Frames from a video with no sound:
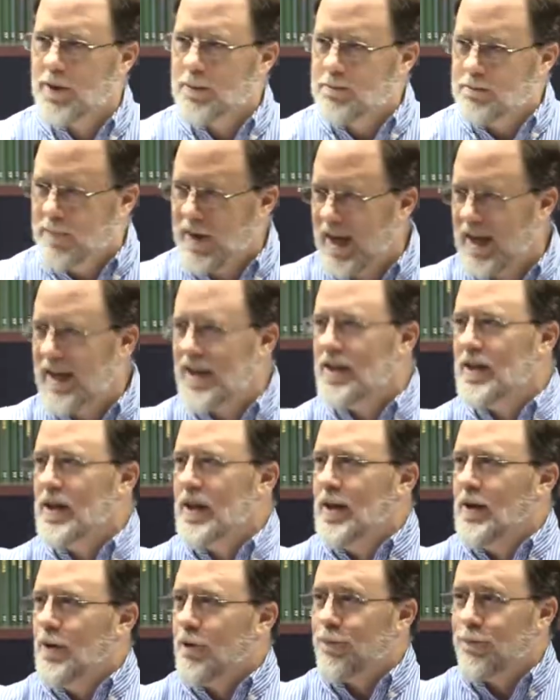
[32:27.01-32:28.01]
the main
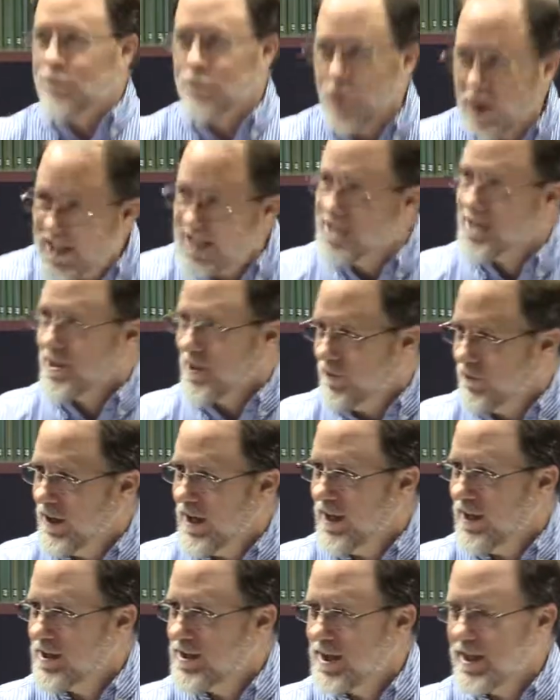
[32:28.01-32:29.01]
friends of
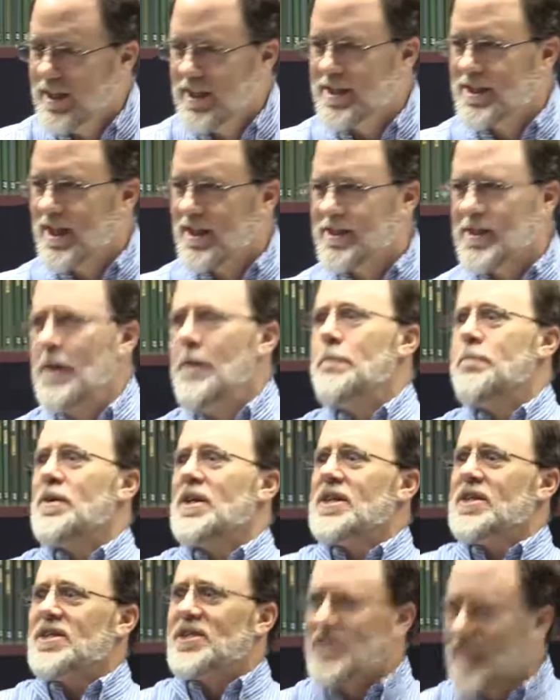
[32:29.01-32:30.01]
his, and he says,
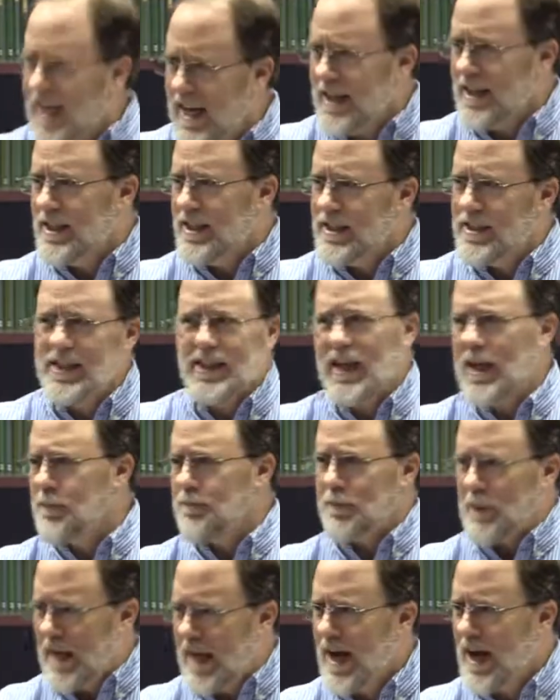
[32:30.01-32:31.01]
Satan,
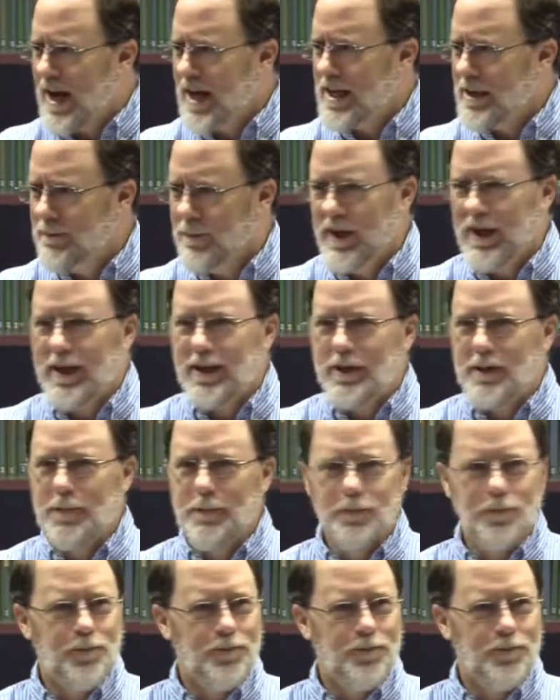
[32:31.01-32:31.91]
get behind me.